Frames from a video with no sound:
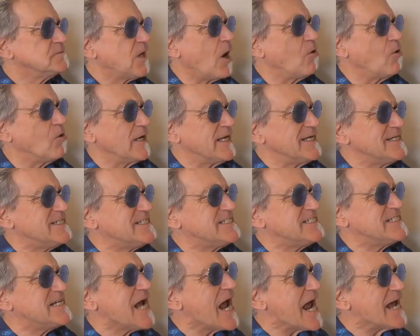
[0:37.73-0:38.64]
Holy
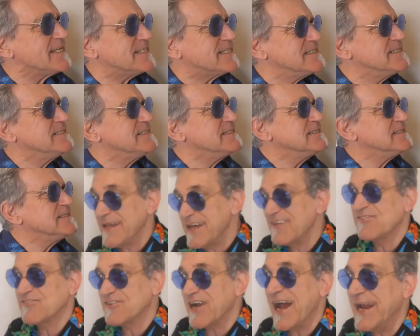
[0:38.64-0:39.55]
shit!
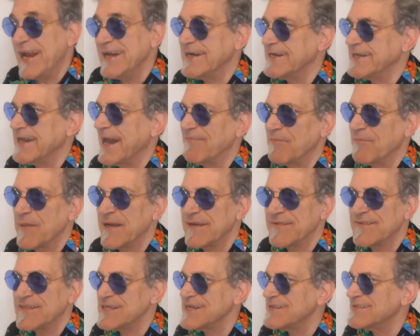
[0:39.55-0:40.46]
The Australian
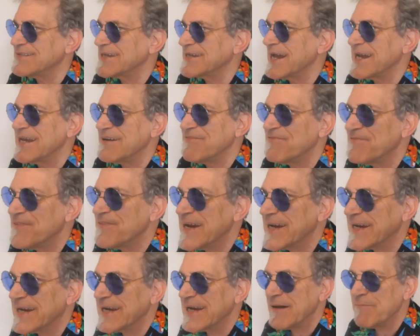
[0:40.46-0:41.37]
government's just gonna
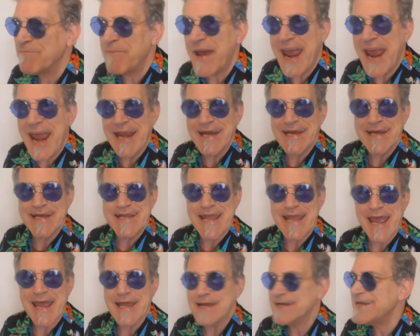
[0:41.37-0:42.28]
fucking abandon
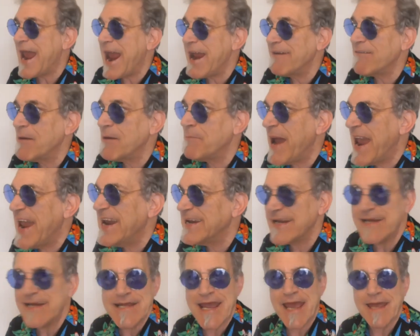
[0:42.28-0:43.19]
you. Yeah,
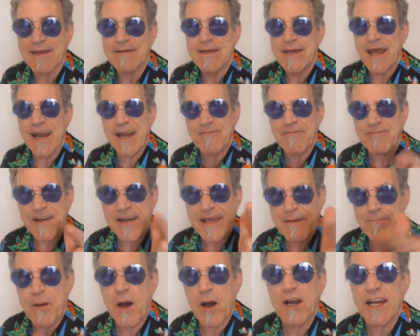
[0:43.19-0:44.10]
abandon you. And if
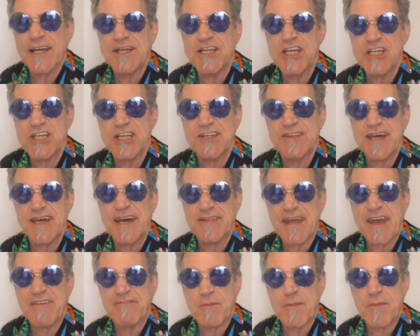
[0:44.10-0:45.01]
any politicians
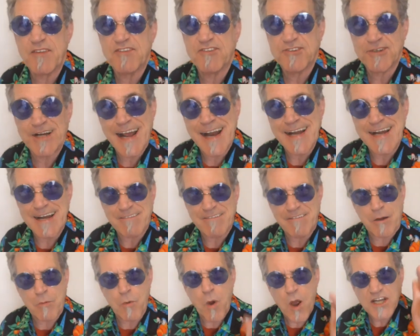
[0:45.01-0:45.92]
out there from Australia
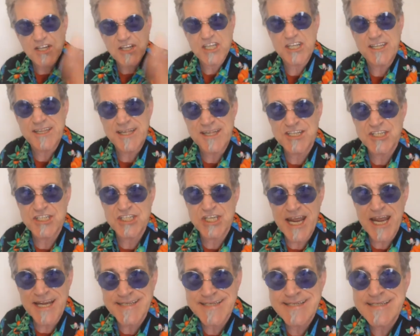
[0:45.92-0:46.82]
are watching this
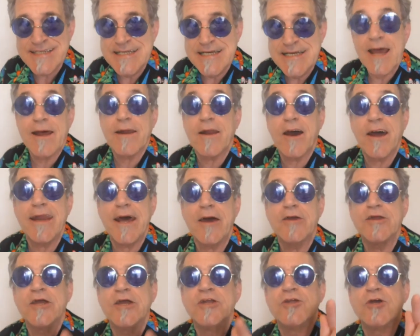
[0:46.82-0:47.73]
shit, and I
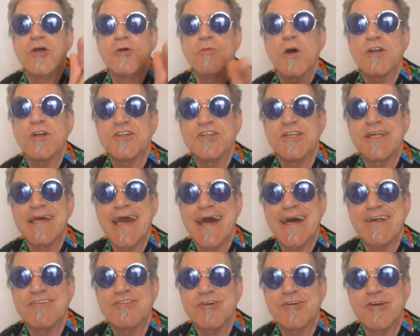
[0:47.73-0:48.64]
know you do watch the
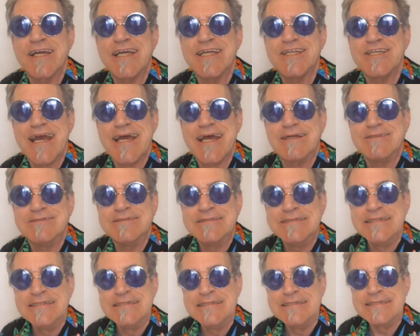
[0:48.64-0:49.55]
Ask Johnny channel,
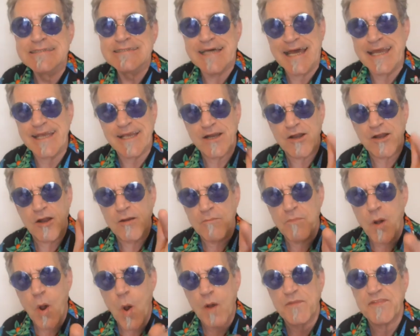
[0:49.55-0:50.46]
take it
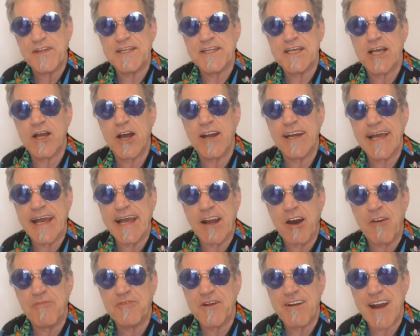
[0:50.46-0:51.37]
on board that you gotta get
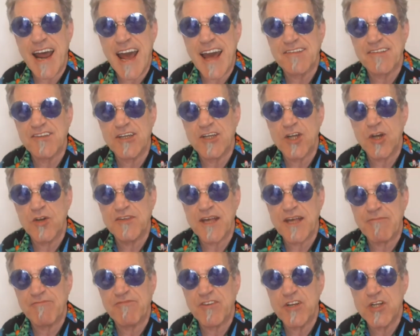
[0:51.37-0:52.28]
off your ass and do
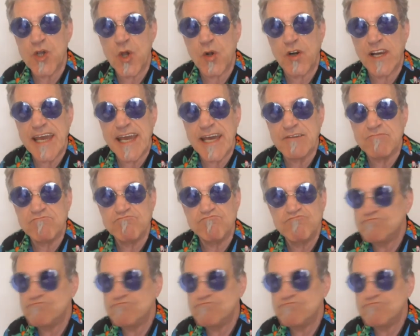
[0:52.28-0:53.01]
something for Julian.